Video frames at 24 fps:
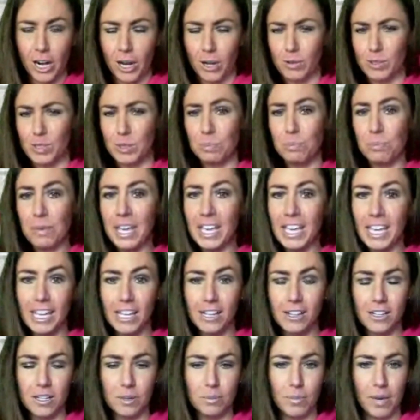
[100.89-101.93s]
I was
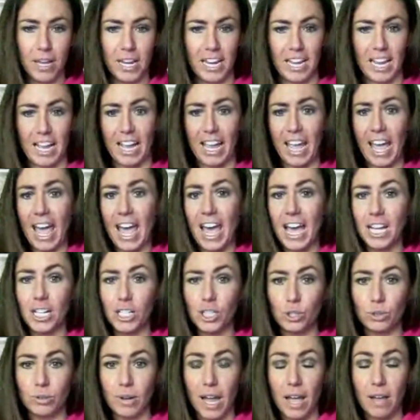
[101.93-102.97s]
making good money. I
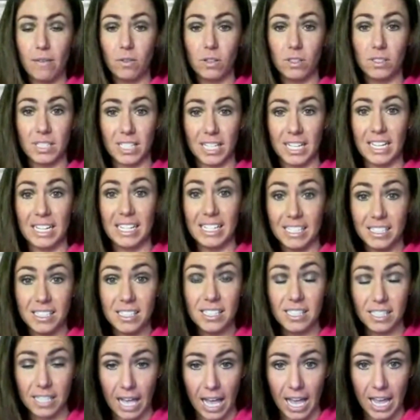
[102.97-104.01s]
had travels, and
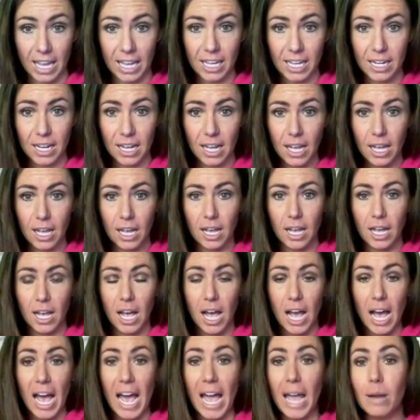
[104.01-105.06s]
inside,
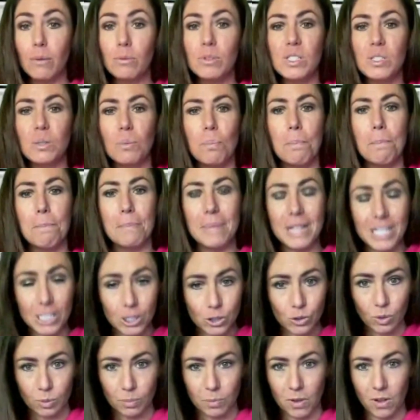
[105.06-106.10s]
I was
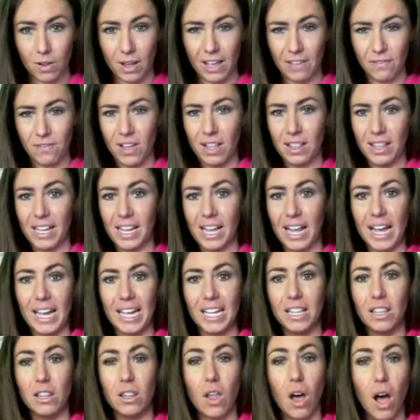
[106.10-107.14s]
miserable. I felt like I
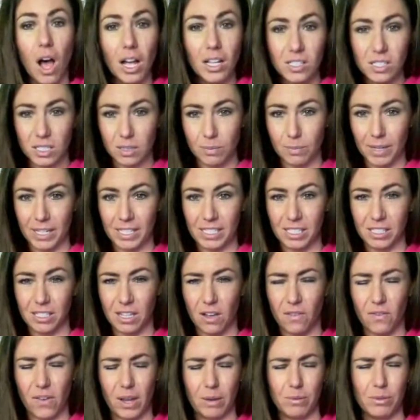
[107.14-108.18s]
had lost
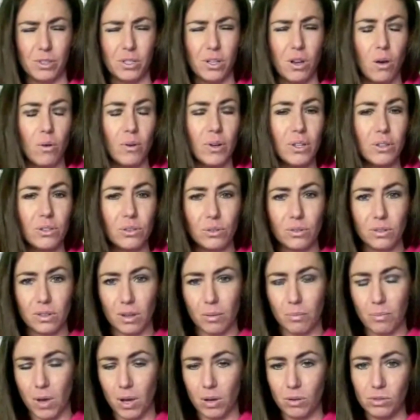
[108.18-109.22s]
myself. I was going through
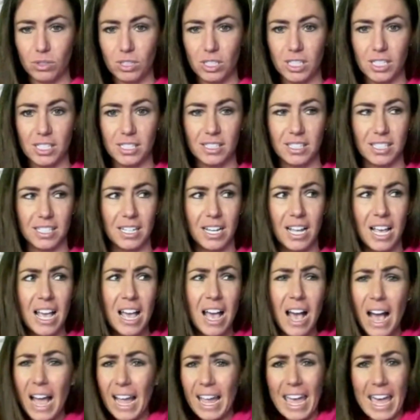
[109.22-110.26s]
the motions and
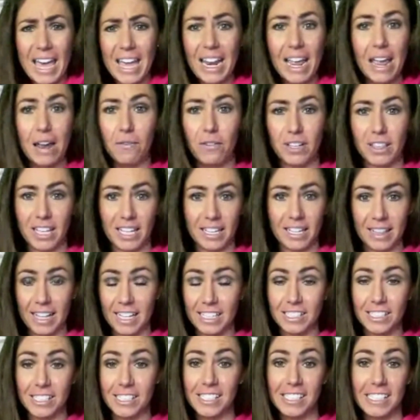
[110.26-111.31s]
I had everything
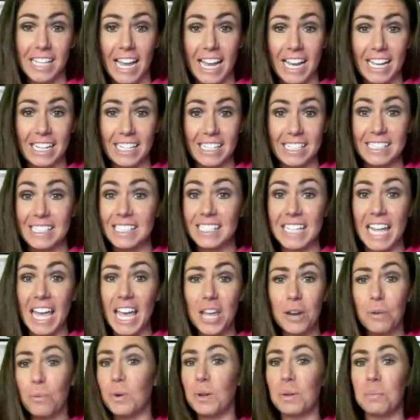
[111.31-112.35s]
that society
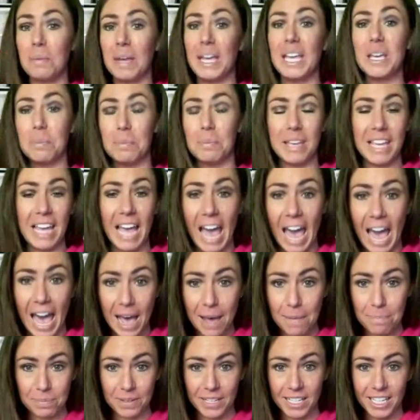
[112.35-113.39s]
said would make me
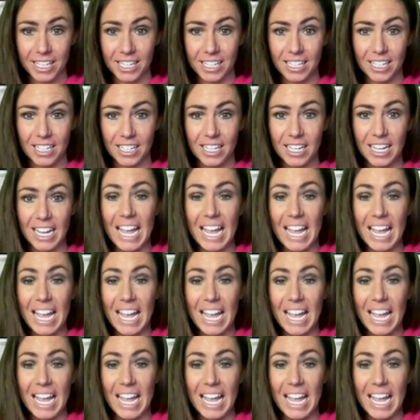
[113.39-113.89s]
happy.